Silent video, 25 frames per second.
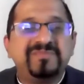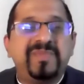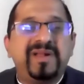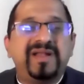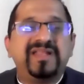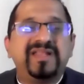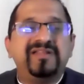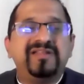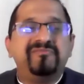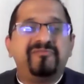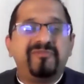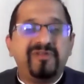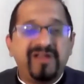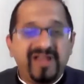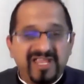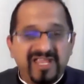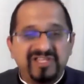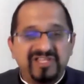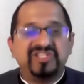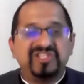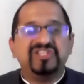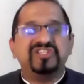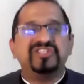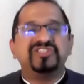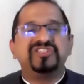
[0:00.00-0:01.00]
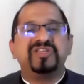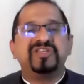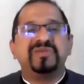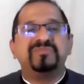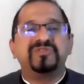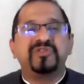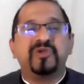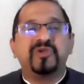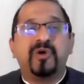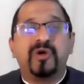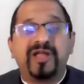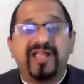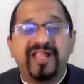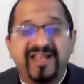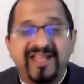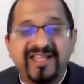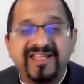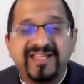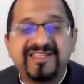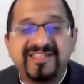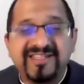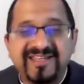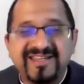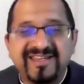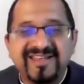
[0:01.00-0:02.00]
but in relationships or
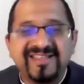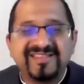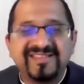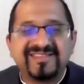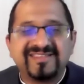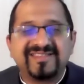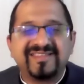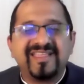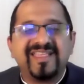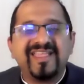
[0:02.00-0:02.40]
connectedness.